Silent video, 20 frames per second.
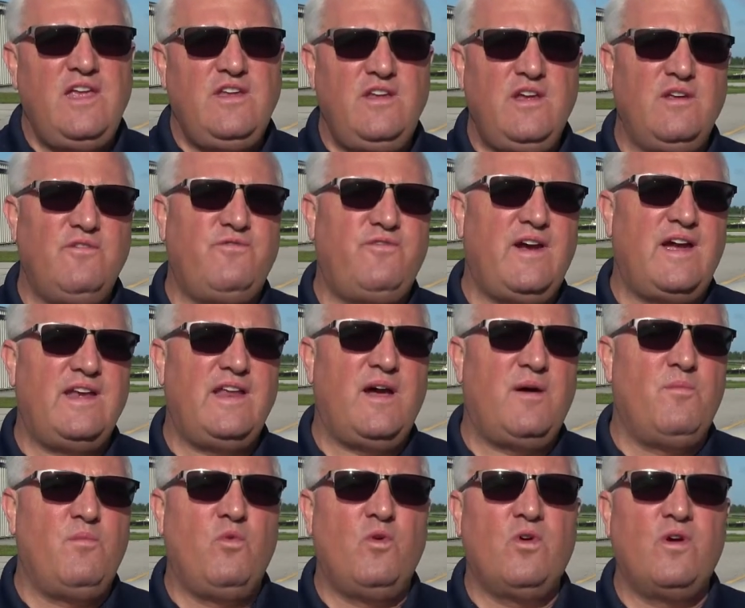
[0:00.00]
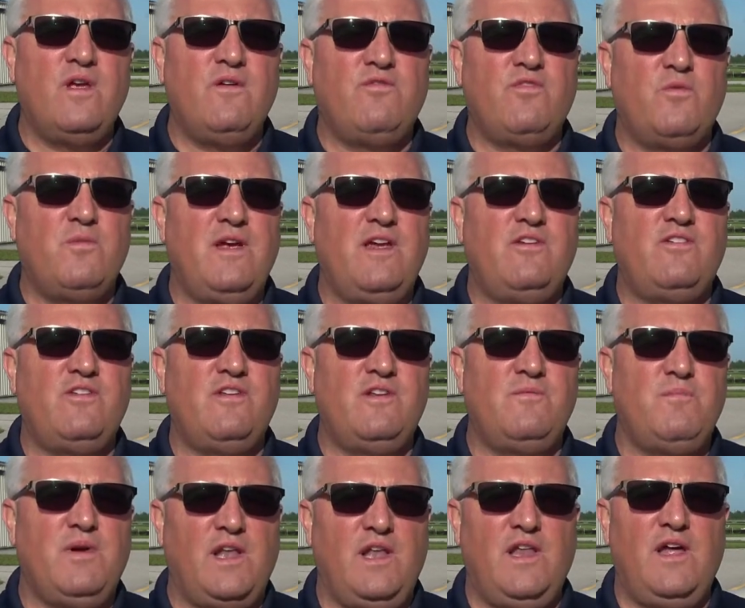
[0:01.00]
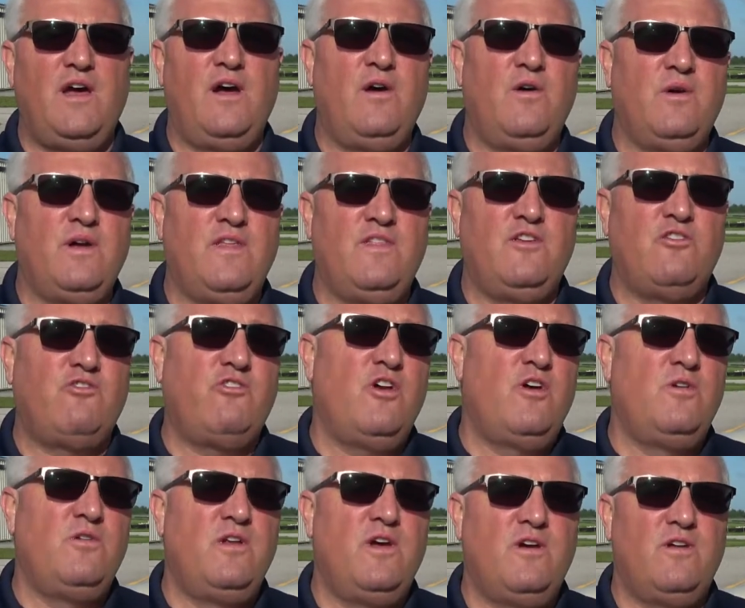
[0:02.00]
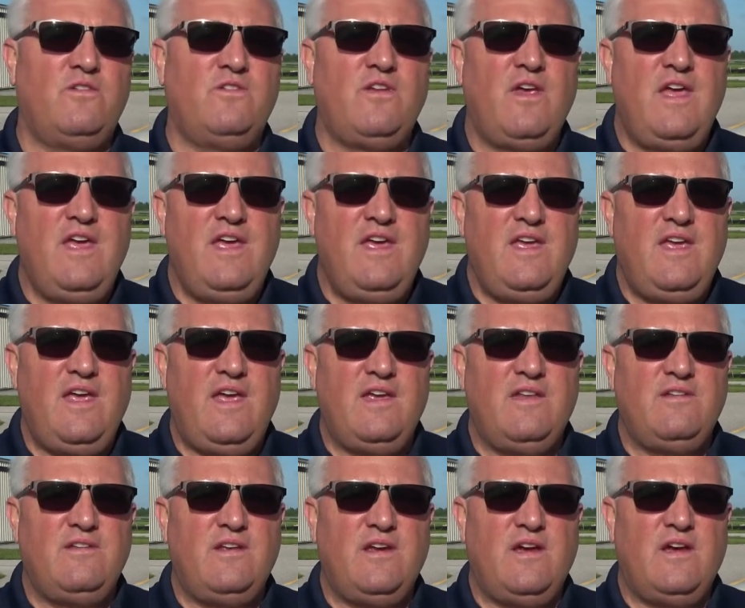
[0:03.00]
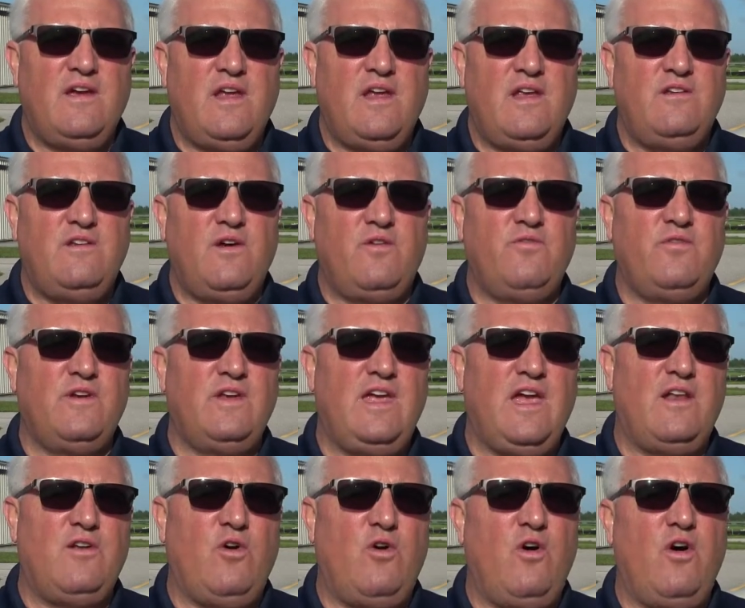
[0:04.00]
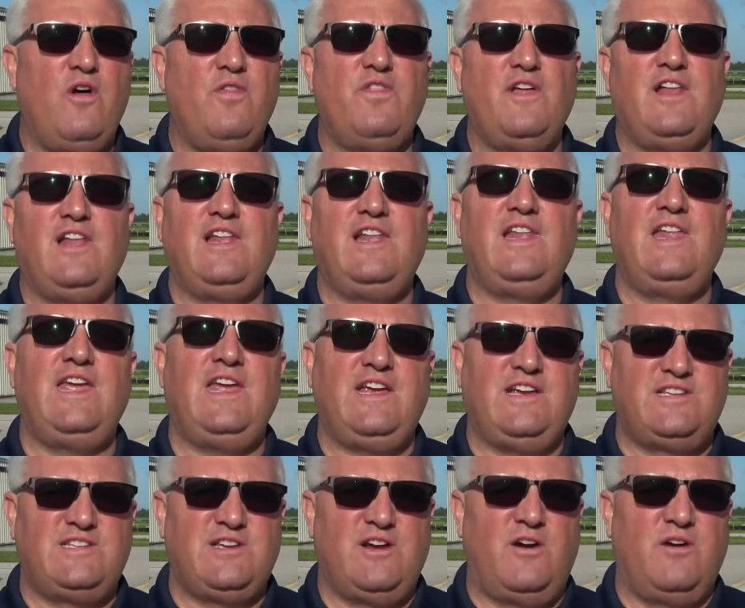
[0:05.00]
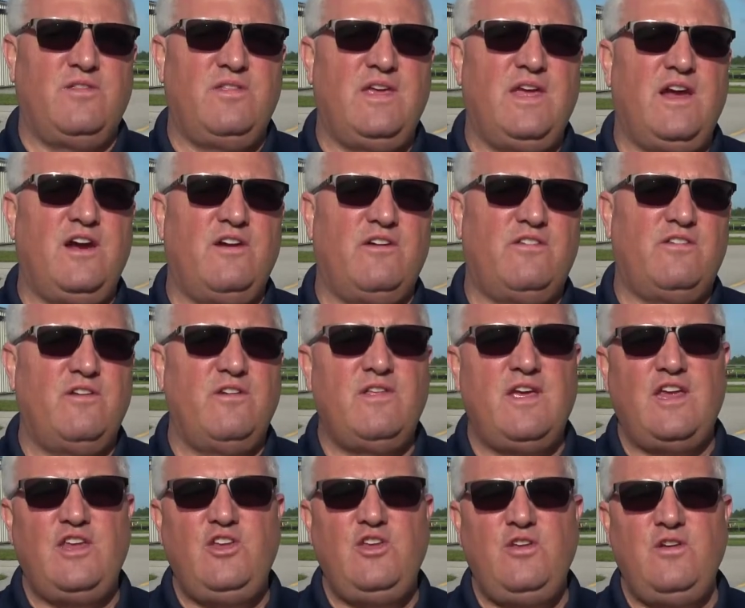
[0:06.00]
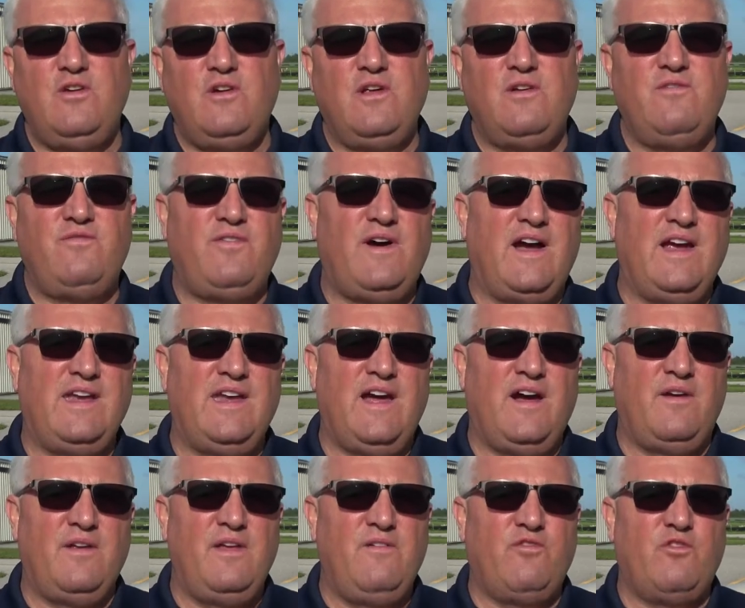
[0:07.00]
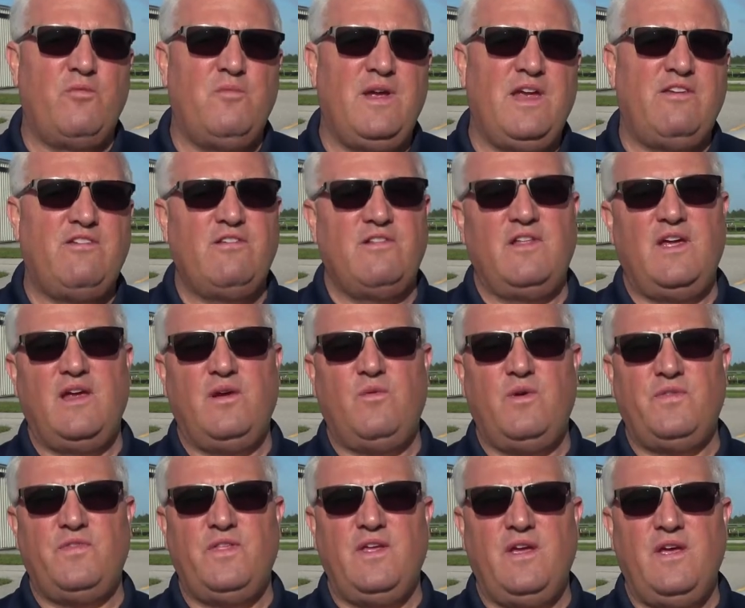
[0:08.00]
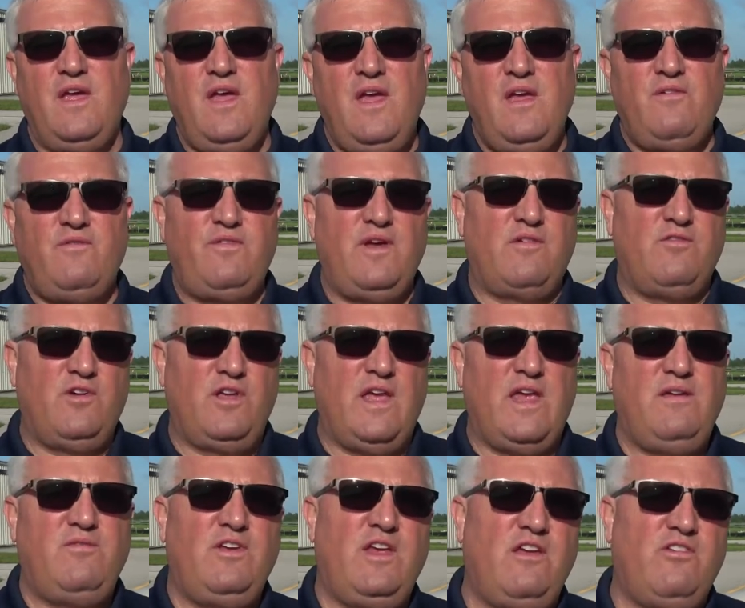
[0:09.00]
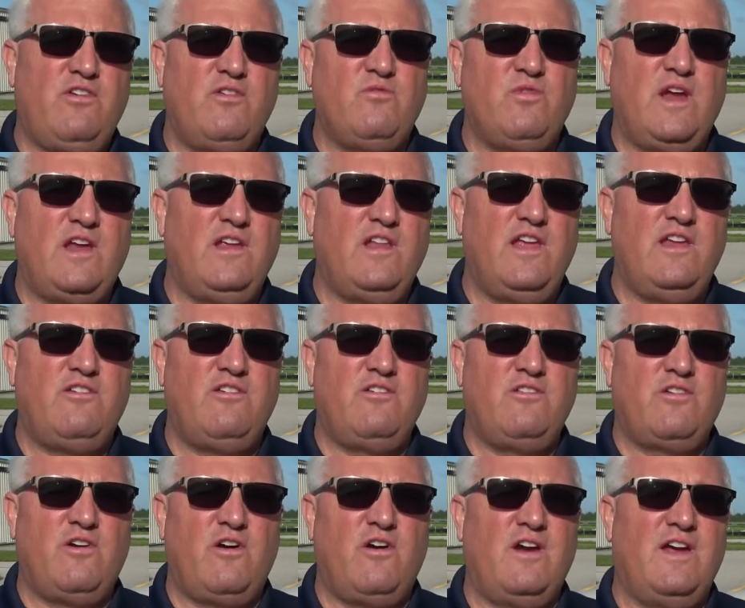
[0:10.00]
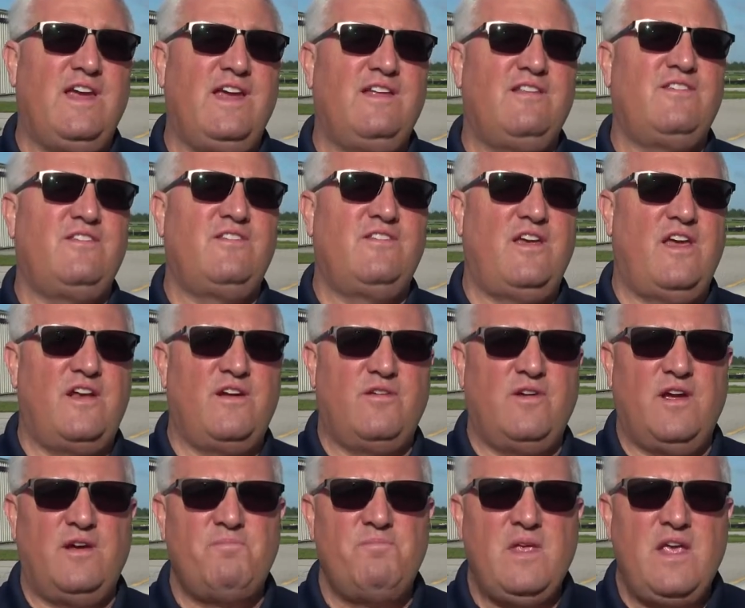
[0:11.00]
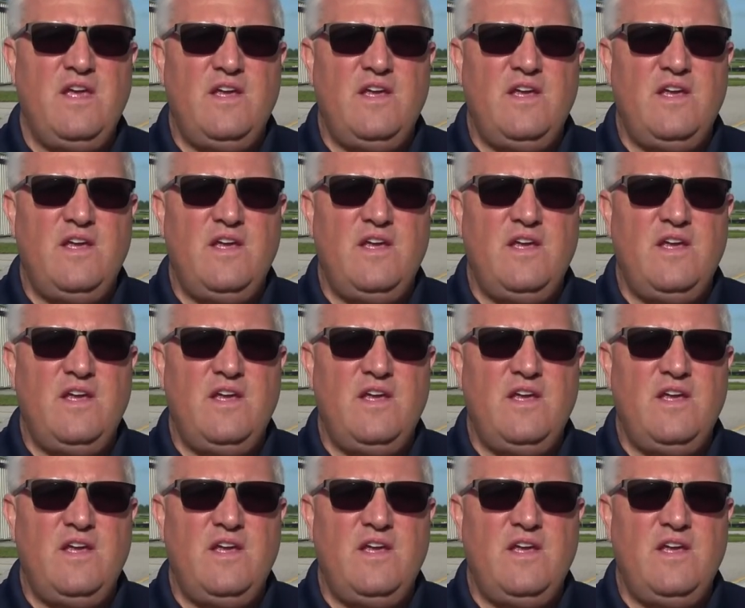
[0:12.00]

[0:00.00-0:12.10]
You can find out more information below in the show notes, and don't forget, all the links are there so that you can find out information like what the federal aviation regulations are, etc.